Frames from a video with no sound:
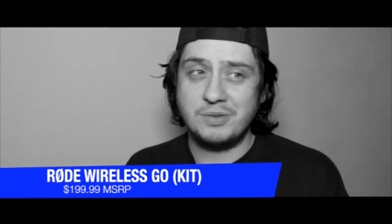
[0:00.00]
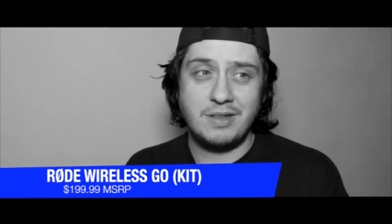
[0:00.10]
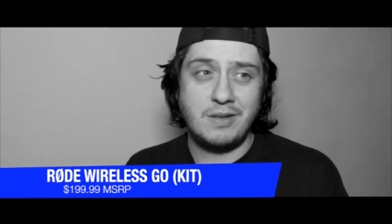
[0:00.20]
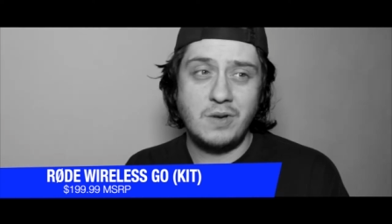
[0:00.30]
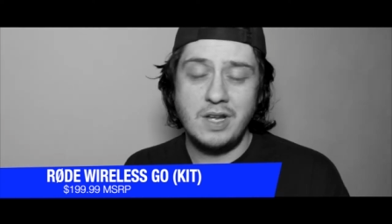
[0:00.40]
with
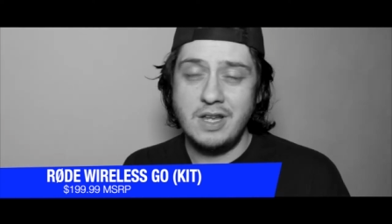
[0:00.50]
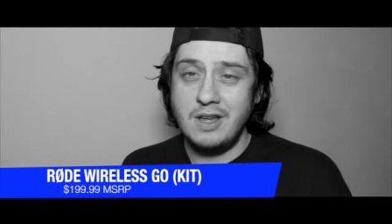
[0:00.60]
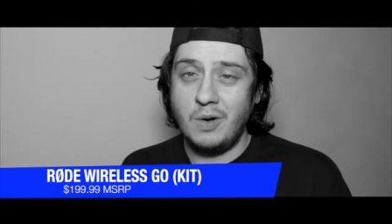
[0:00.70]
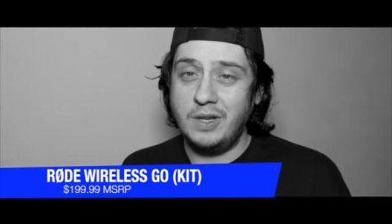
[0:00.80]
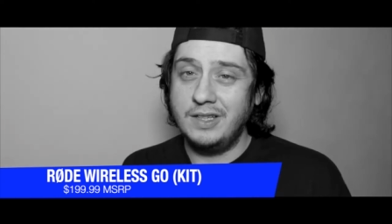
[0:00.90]
you,
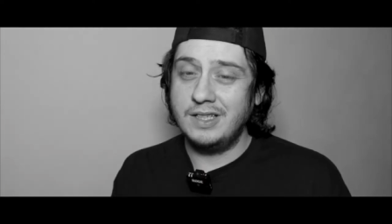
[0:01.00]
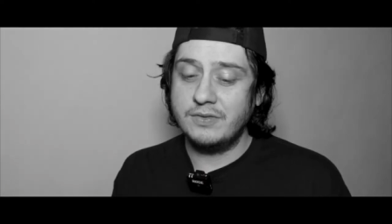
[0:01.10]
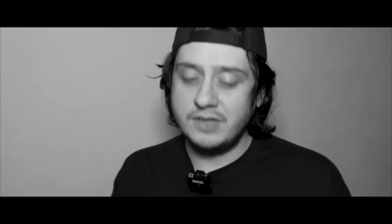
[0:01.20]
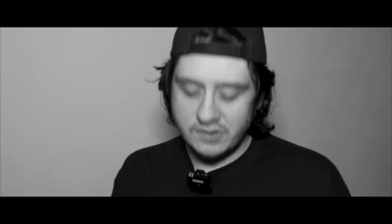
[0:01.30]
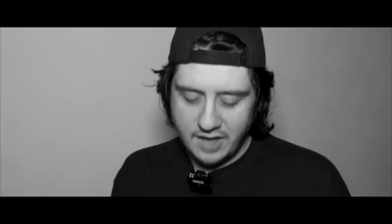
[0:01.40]
when this
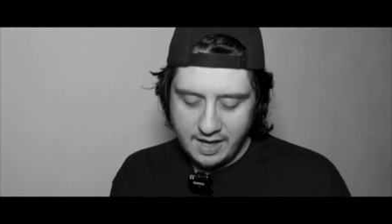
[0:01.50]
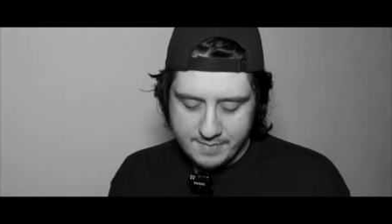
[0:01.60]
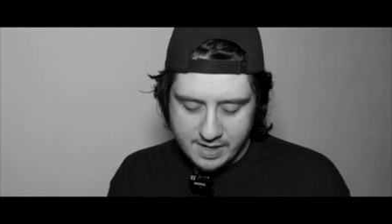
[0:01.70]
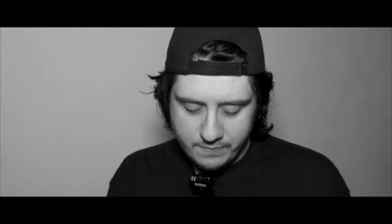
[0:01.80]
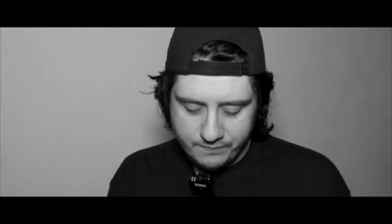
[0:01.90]
first came
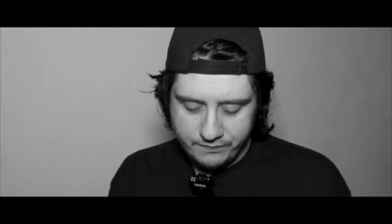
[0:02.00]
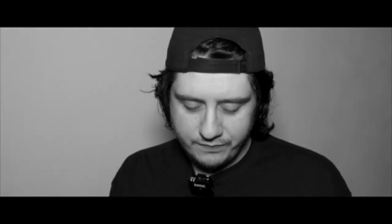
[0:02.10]
out,